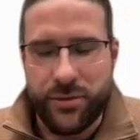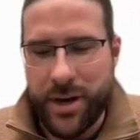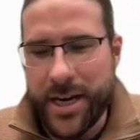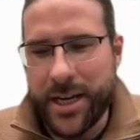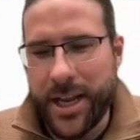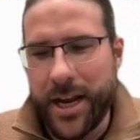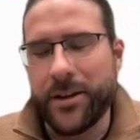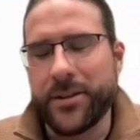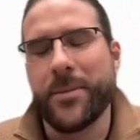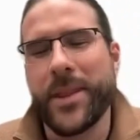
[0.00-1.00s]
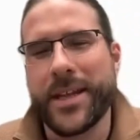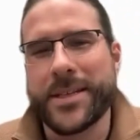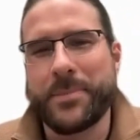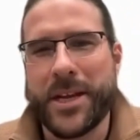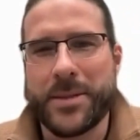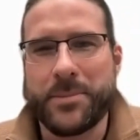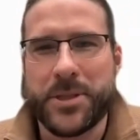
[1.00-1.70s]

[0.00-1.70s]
try to keep some of that space